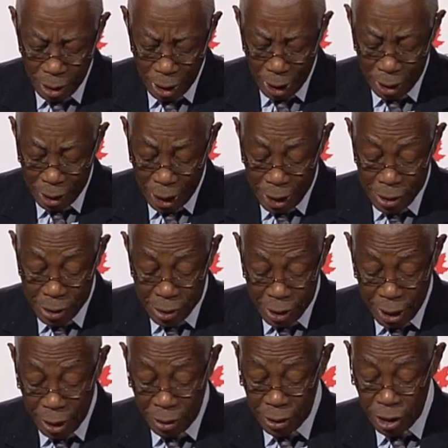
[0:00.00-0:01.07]
And I
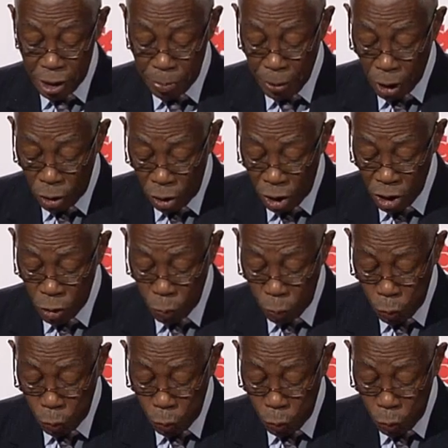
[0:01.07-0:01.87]
say this because